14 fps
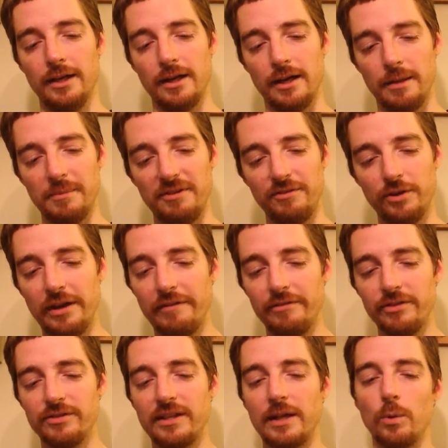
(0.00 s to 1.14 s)
If you have
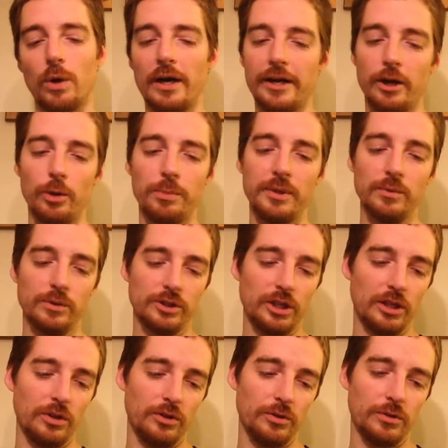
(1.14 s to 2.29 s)
this thing wide open, which
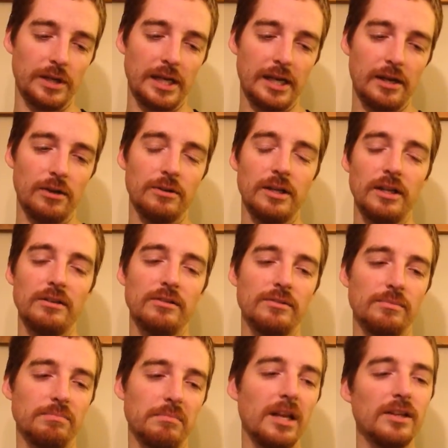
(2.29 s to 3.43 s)
I'll do now, it's
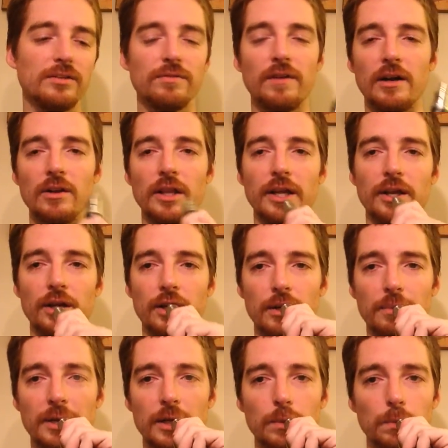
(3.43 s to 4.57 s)
fairly good. I
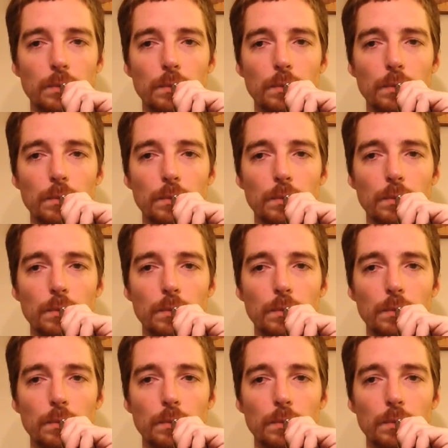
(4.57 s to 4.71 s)
mean,